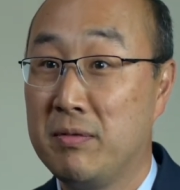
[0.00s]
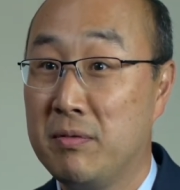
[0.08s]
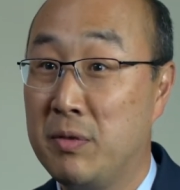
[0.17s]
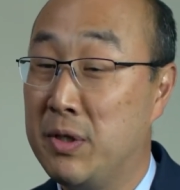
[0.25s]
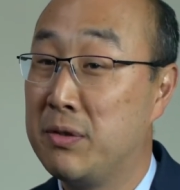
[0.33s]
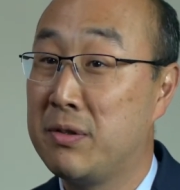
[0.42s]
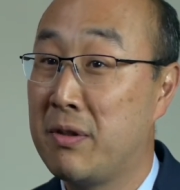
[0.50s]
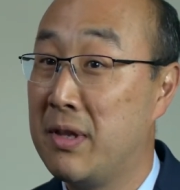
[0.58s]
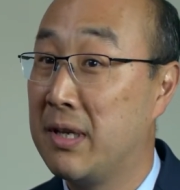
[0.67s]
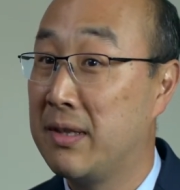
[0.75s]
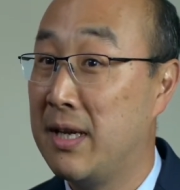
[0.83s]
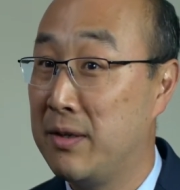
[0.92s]
We used to
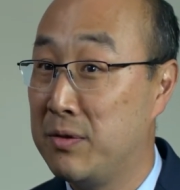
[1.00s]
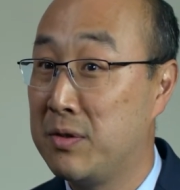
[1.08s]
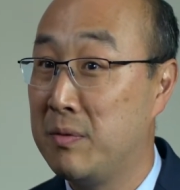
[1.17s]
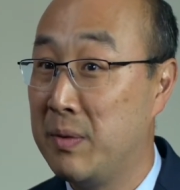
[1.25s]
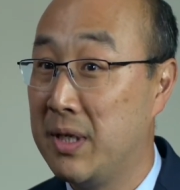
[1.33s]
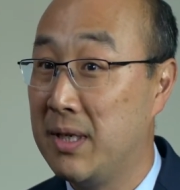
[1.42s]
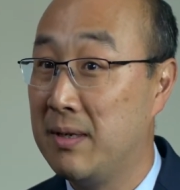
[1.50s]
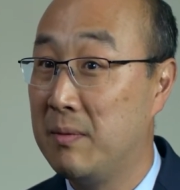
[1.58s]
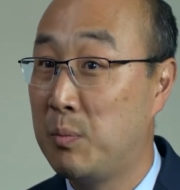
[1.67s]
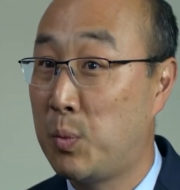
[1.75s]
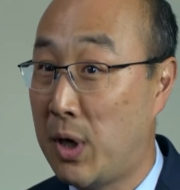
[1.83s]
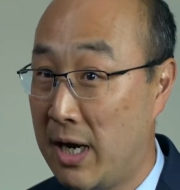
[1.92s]
think that used to be a
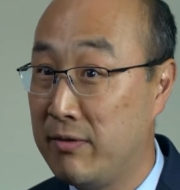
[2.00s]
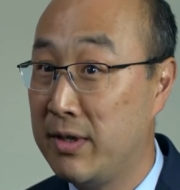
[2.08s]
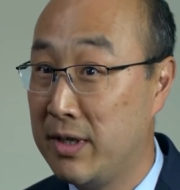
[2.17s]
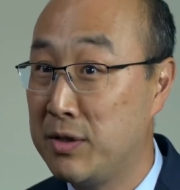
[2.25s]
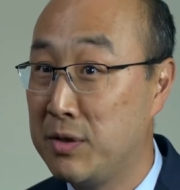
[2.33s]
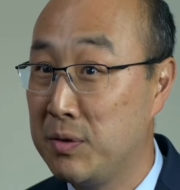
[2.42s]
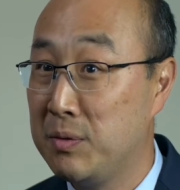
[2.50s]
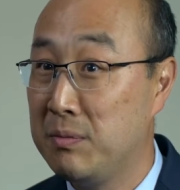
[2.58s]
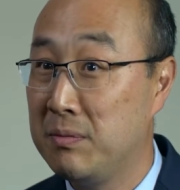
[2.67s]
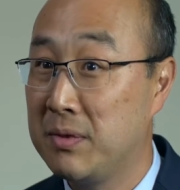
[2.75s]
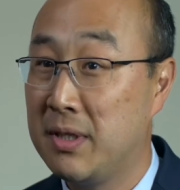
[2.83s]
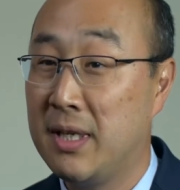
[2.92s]
private issue.
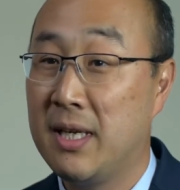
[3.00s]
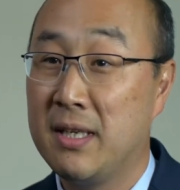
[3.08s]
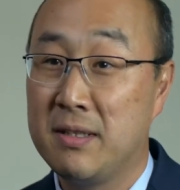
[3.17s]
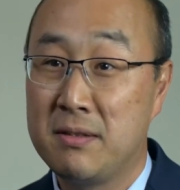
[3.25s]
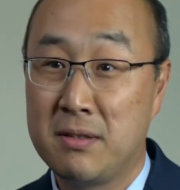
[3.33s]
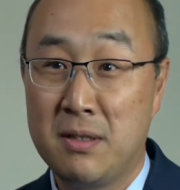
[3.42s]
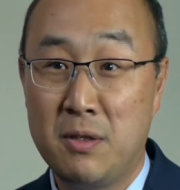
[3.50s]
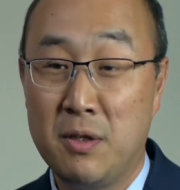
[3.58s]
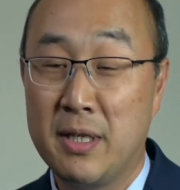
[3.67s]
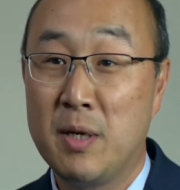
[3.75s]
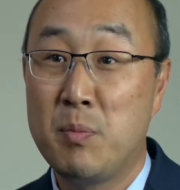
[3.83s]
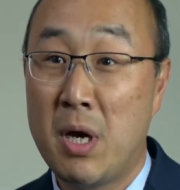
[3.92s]
Today it's
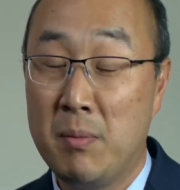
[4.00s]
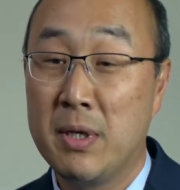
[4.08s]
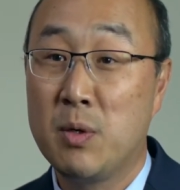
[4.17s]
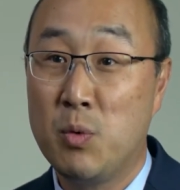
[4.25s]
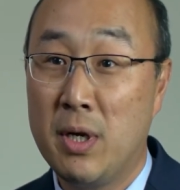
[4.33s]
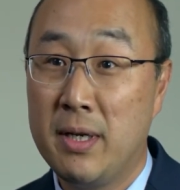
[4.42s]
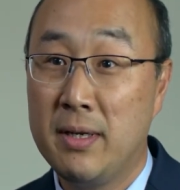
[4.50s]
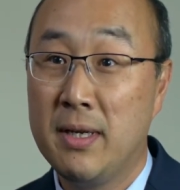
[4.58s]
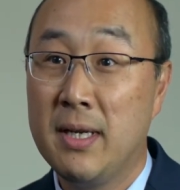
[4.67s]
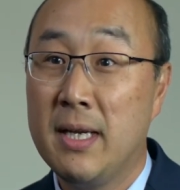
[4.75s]
clearly a public one.